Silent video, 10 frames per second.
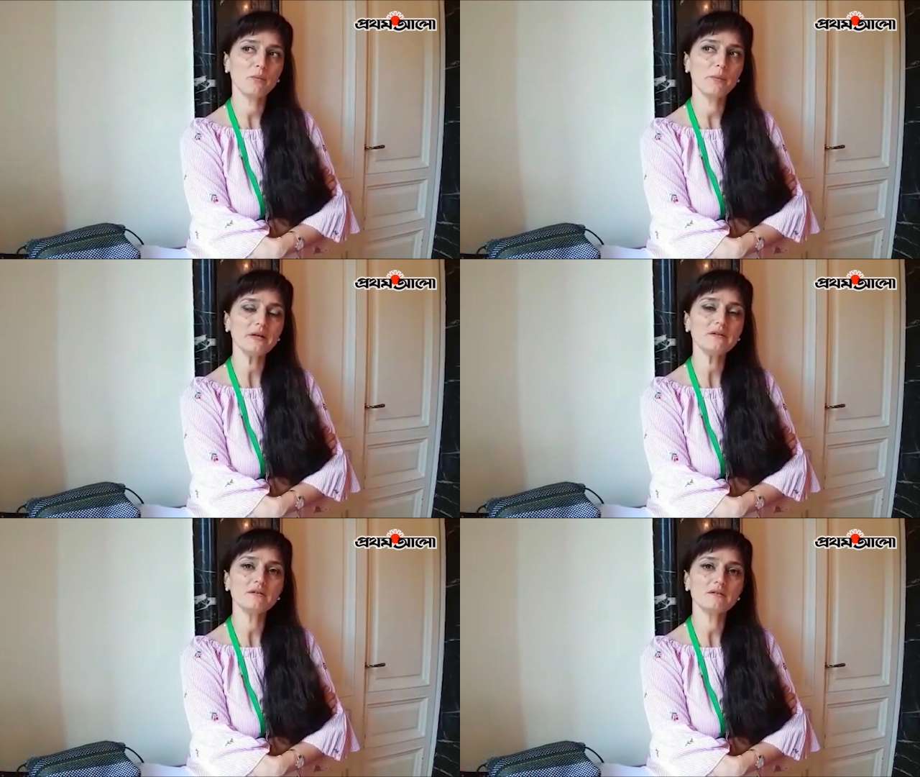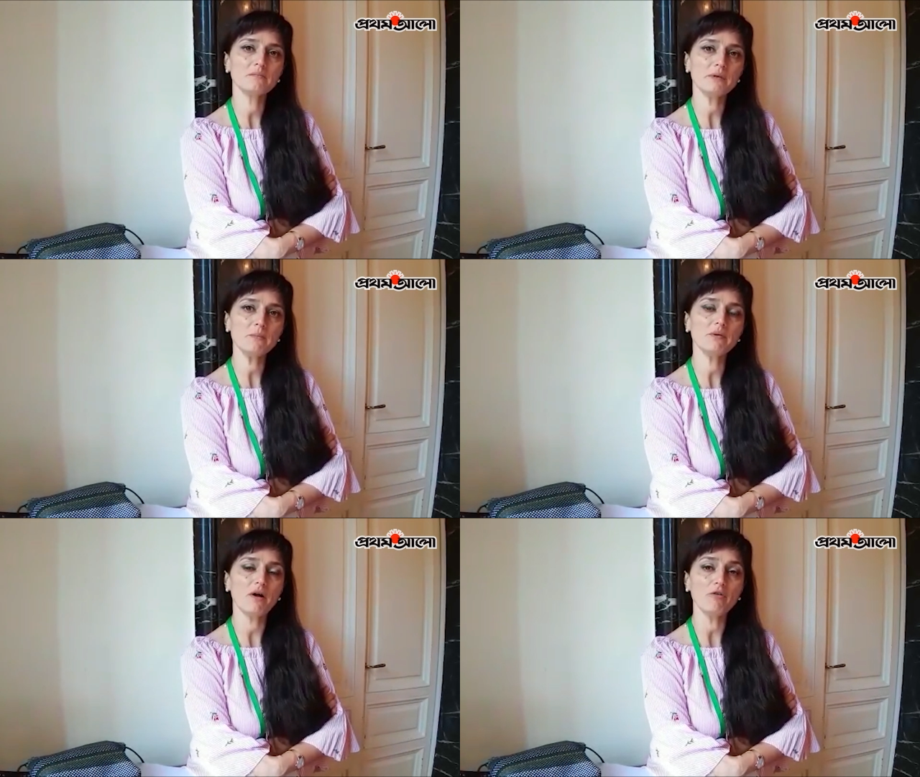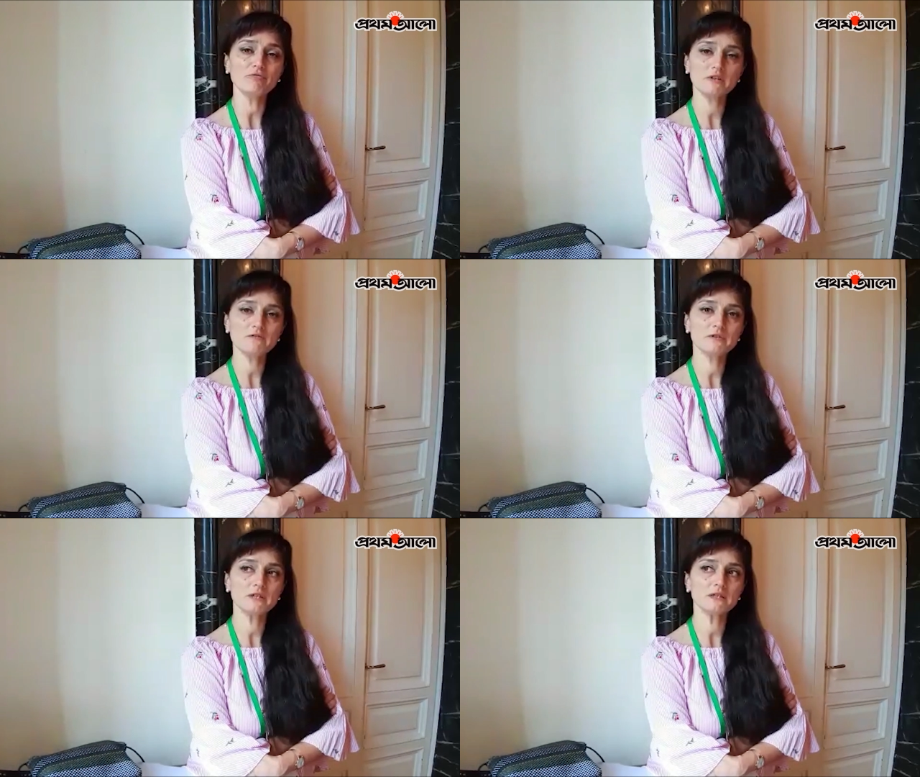when people of
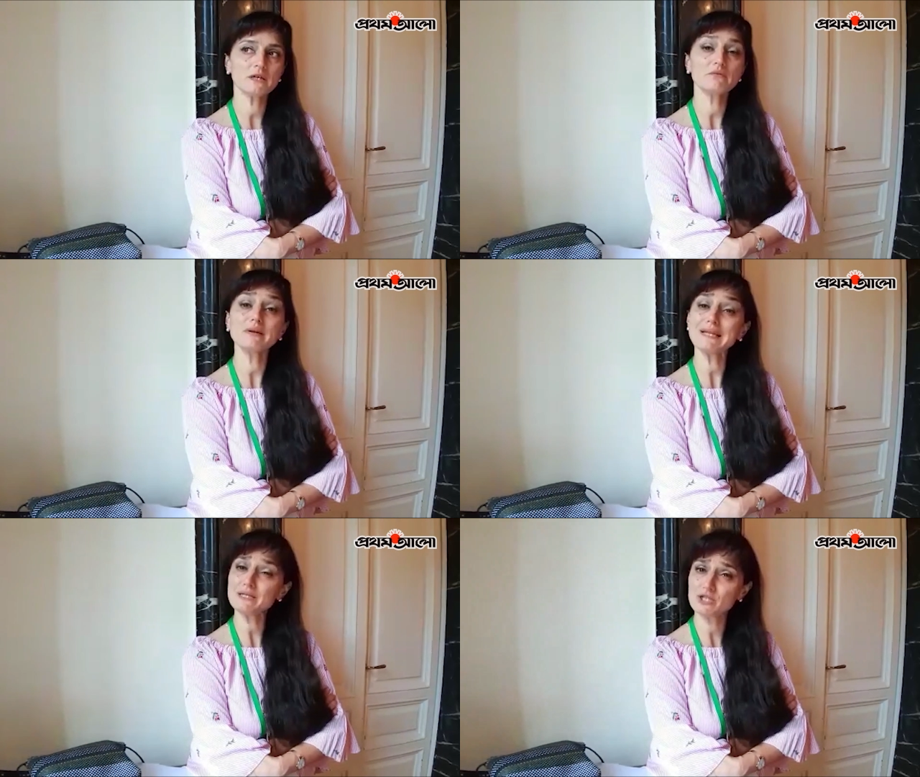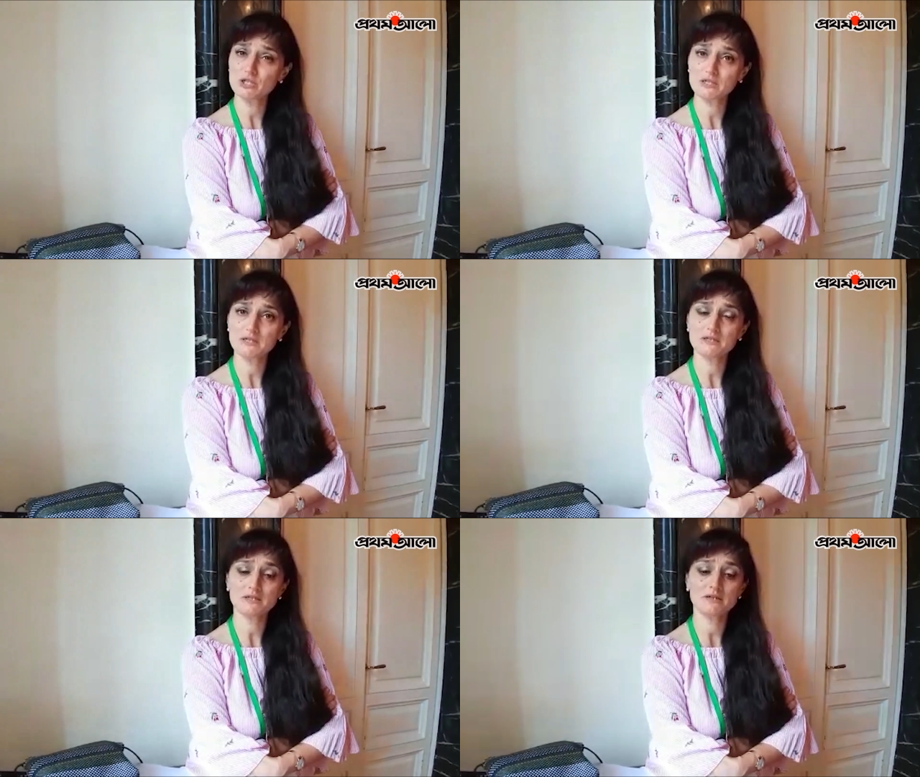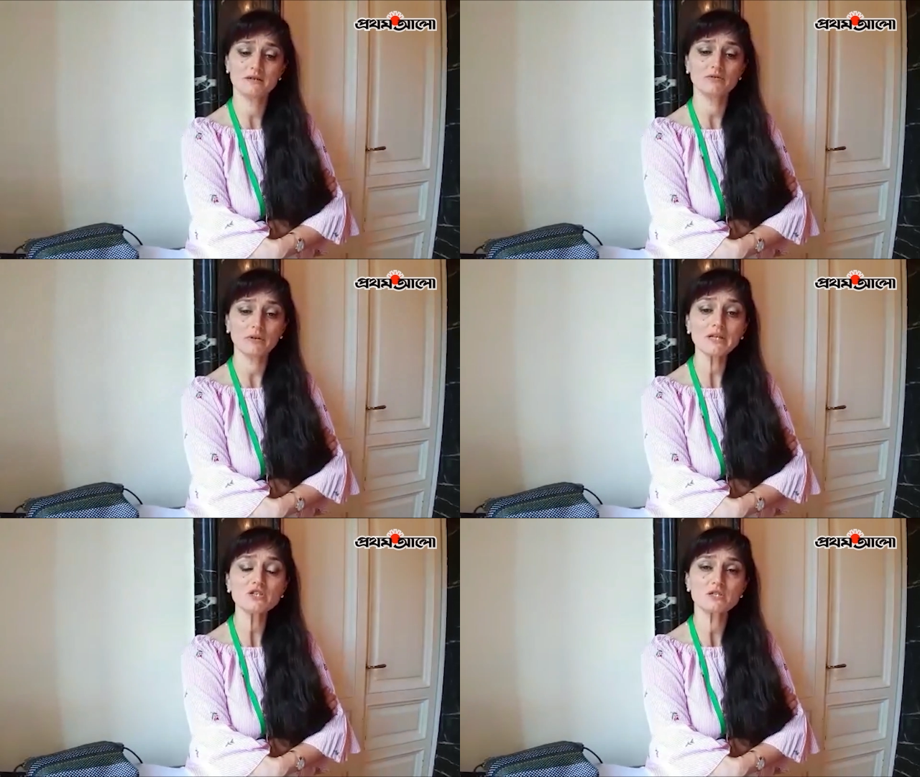different
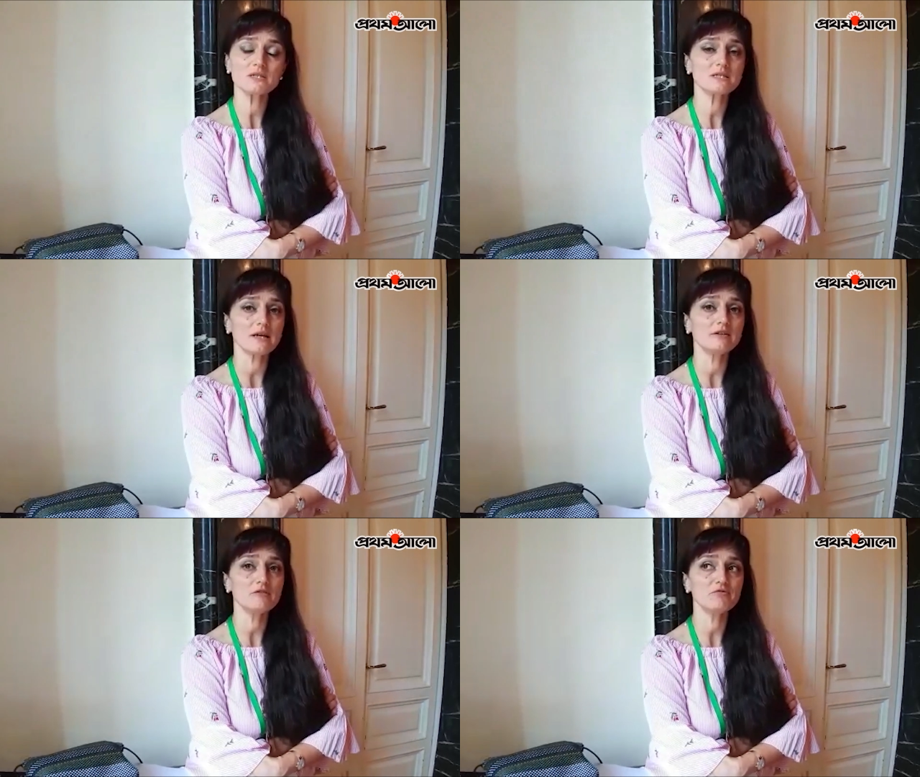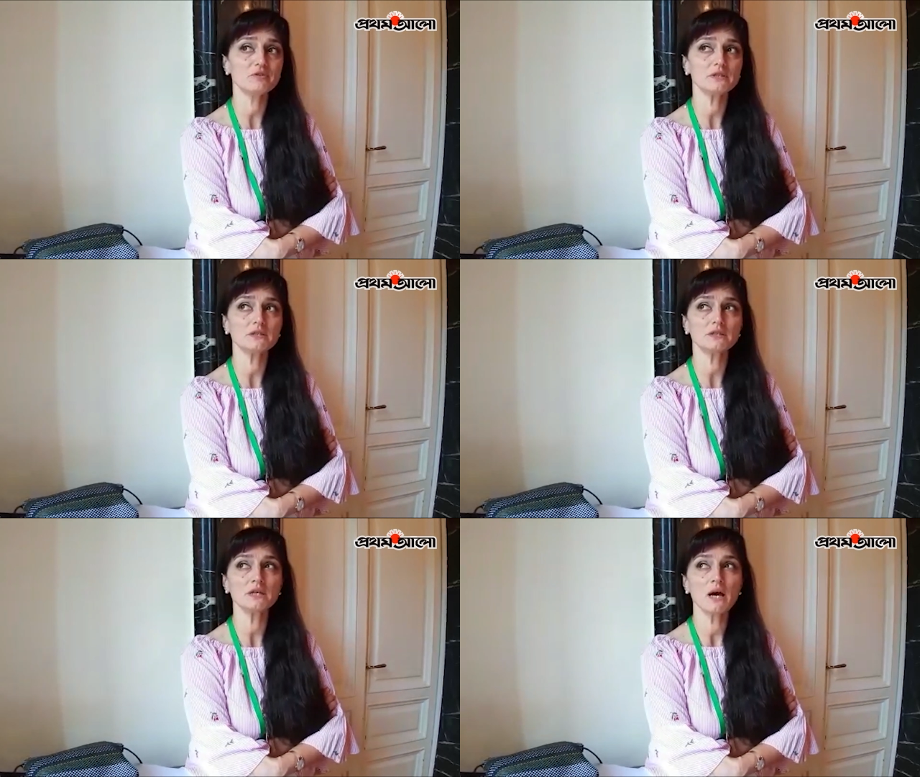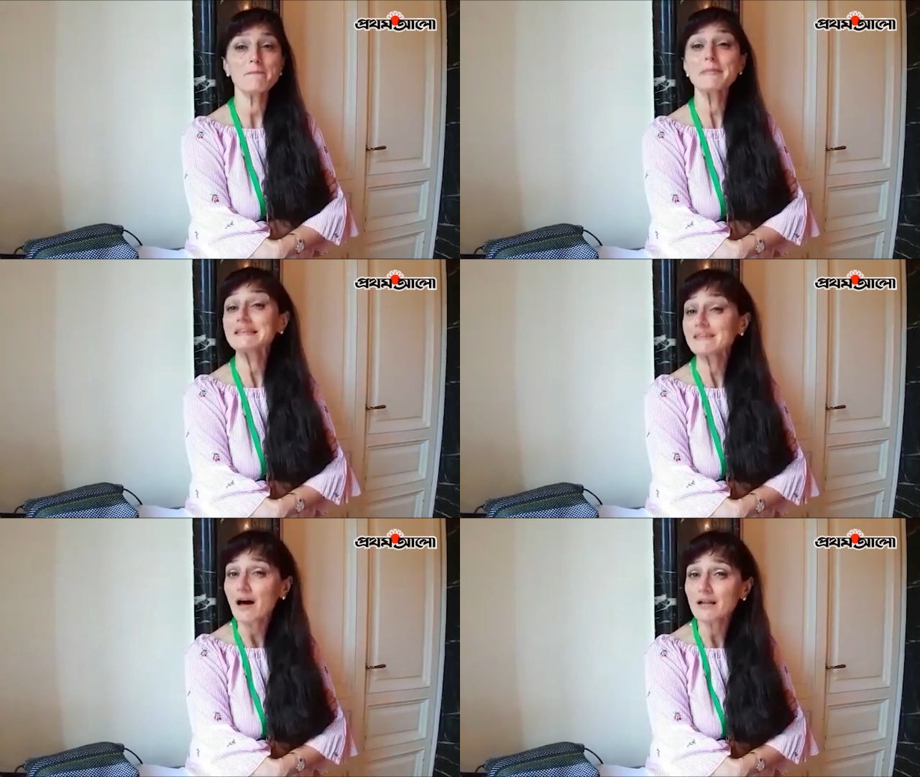religions and different
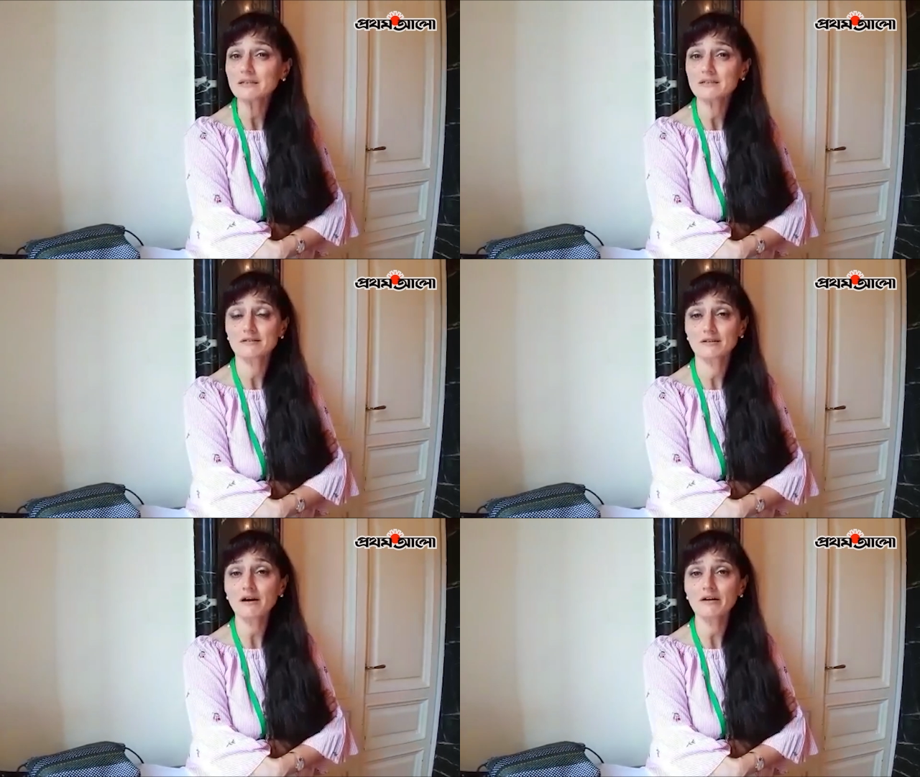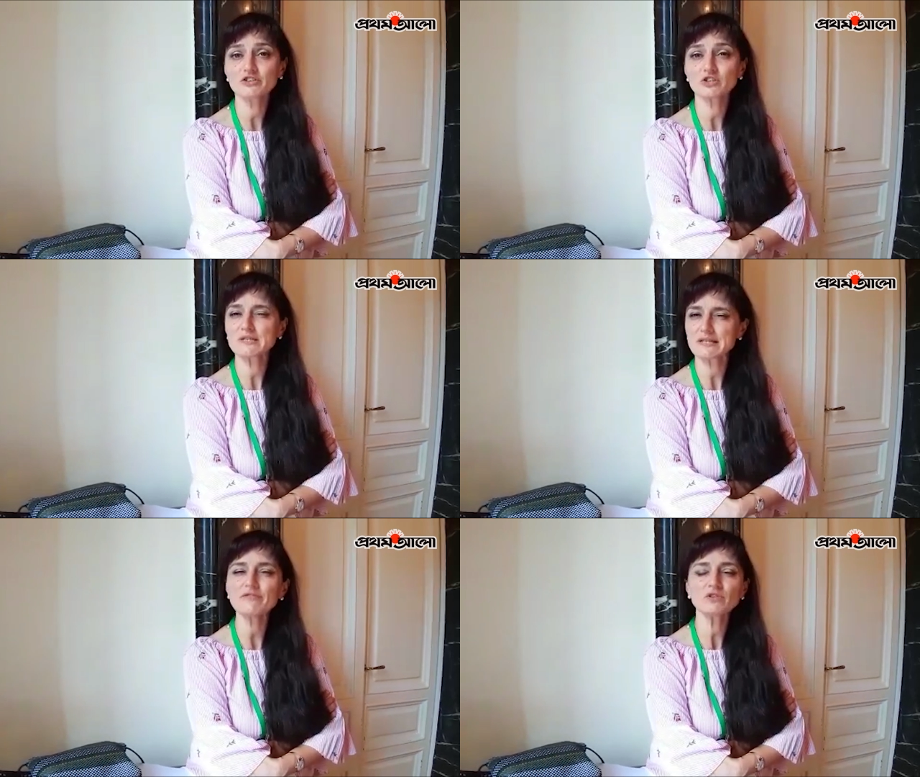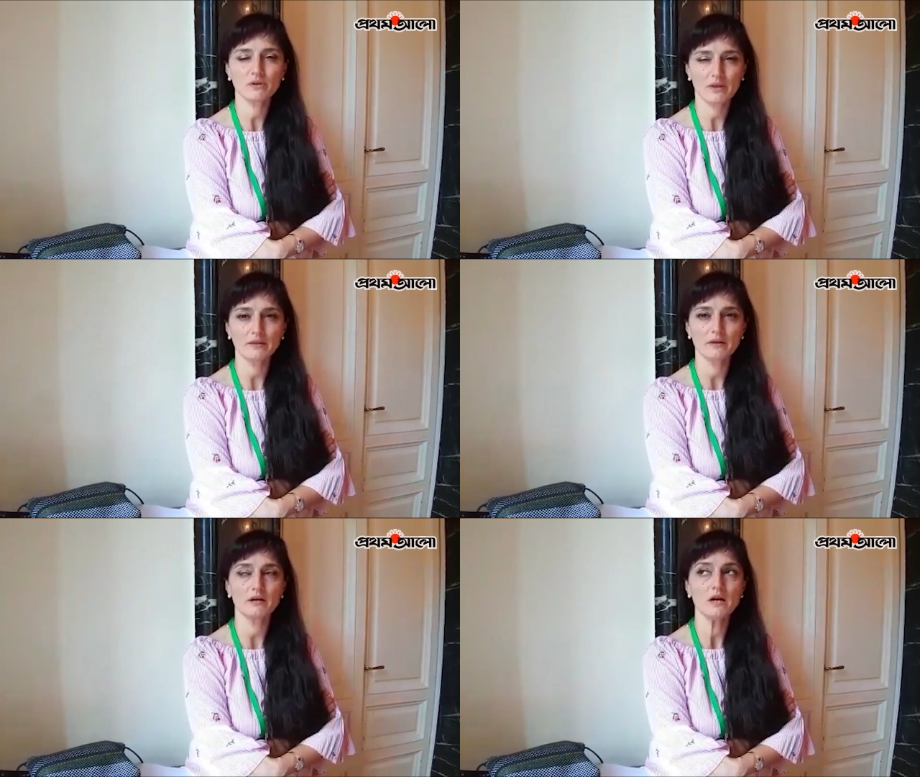mentalities and cultures live
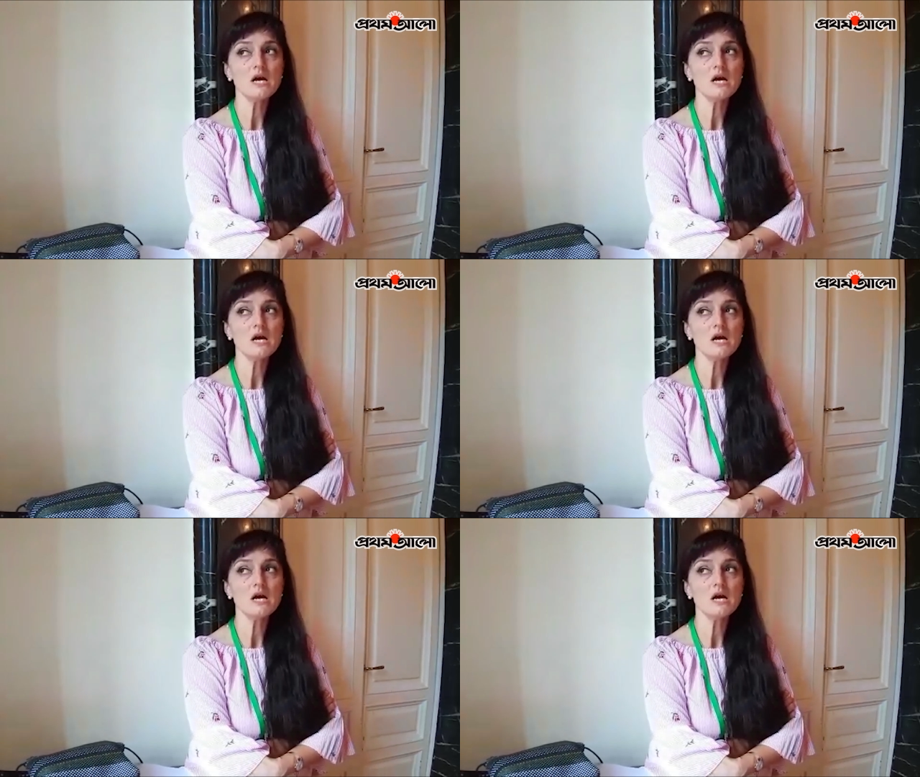together,